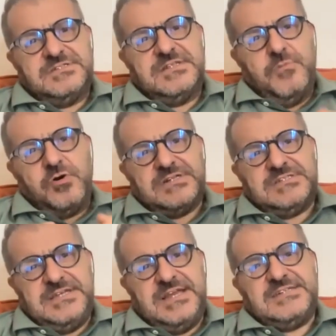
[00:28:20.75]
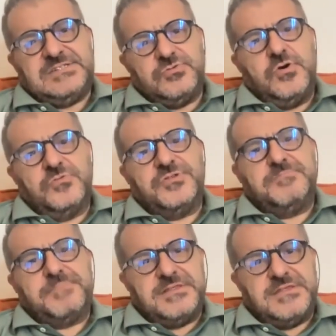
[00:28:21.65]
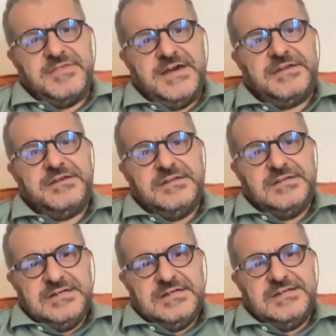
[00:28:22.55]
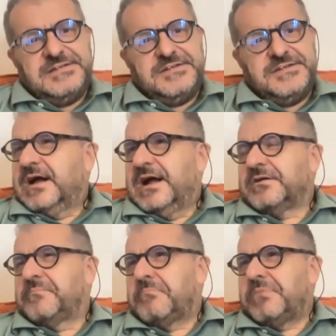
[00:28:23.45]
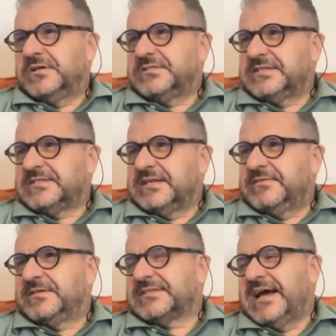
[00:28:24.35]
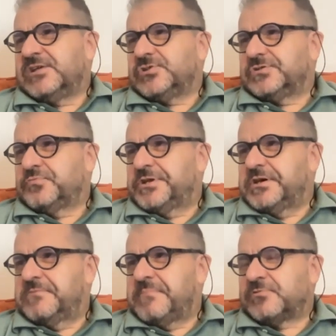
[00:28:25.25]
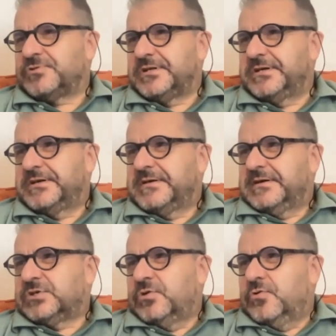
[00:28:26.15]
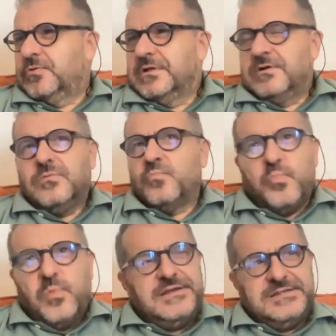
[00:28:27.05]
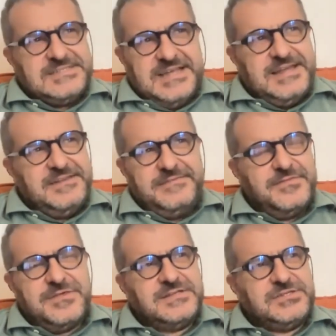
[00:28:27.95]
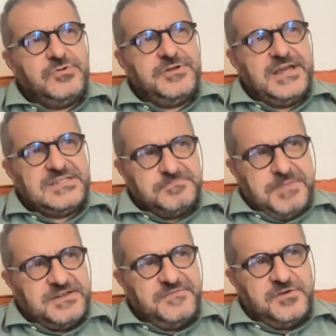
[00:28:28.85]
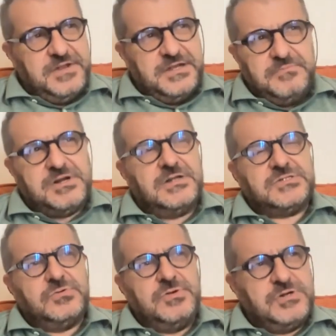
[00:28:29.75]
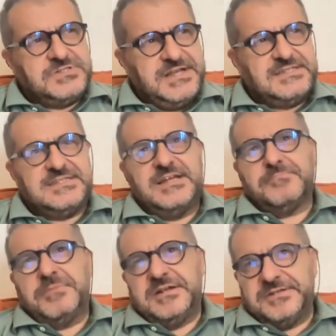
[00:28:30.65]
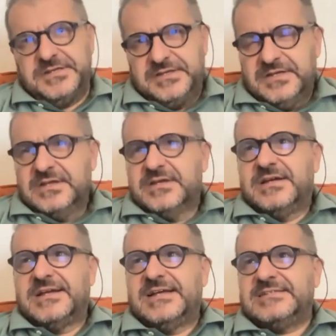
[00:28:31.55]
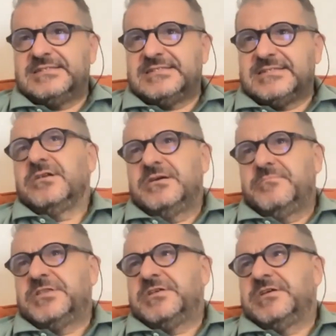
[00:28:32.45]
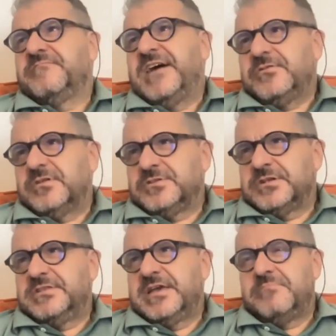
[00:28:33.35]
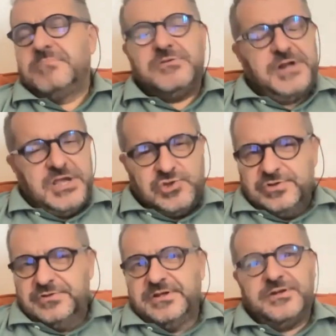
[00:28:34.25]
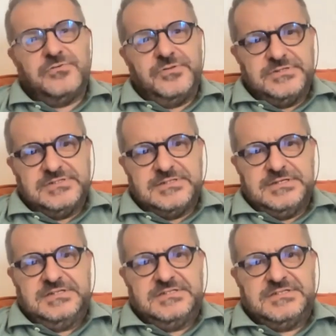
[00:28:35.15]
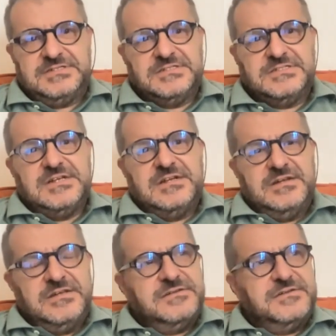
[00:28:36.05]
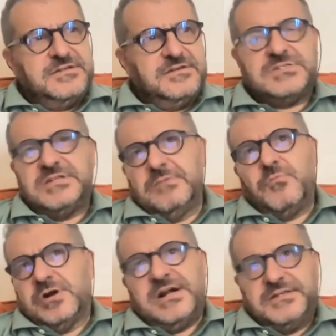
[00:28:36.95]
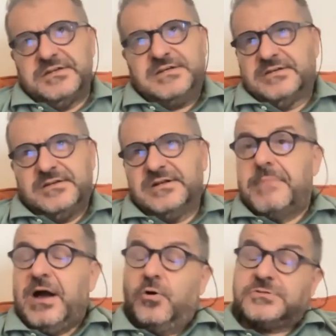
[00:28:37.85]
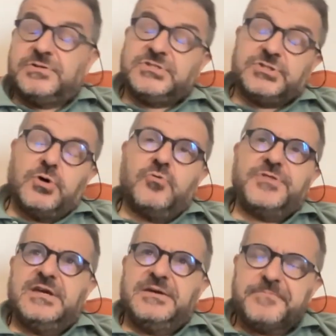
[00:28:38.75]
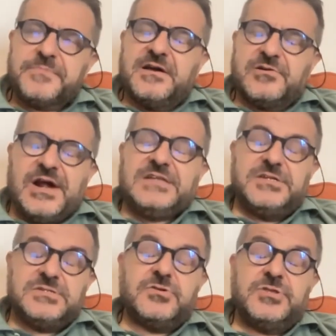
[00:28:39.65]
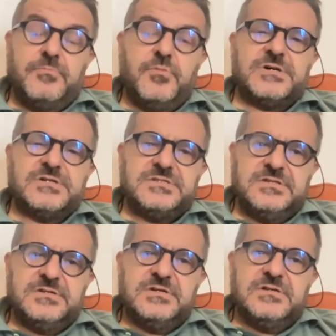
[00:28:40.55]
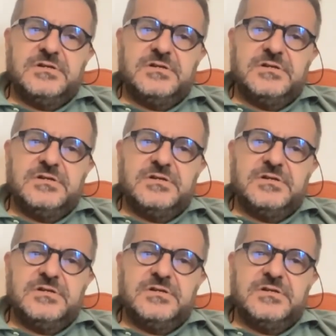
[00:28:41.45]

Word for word: Democracy has to go deeper than that. And I remember these discussions with him actually. So he said things you can expect from a liberal. So he was against that penalty, against limiting violently the immigration and all these things. And was a democratic, but also he saw the crisis of democracy.